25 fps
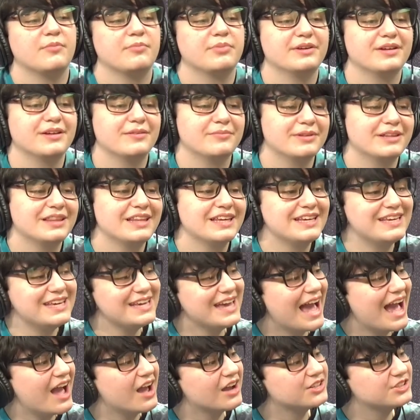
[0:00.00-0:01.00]
But but like he
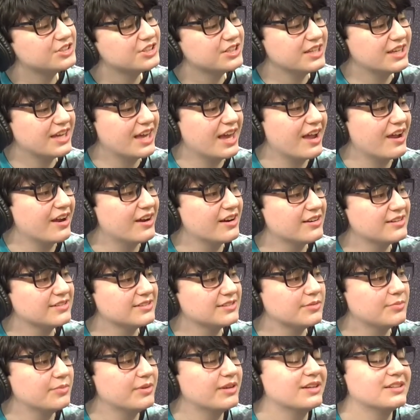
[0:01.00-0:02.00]
actually
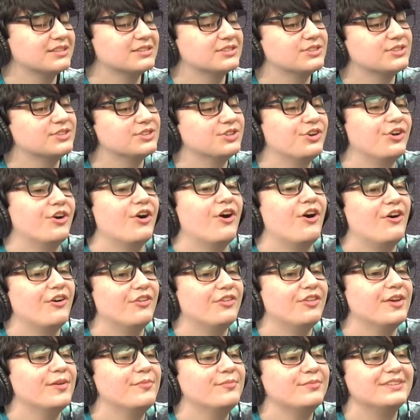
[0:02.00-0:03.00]
cares because she called
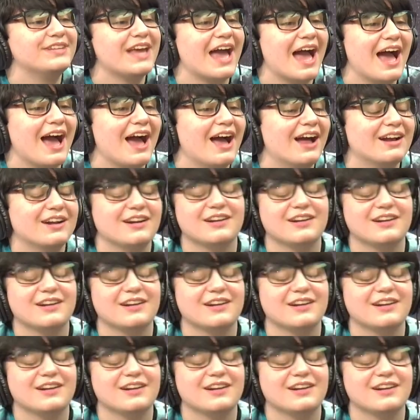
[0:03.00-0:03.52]
him dad,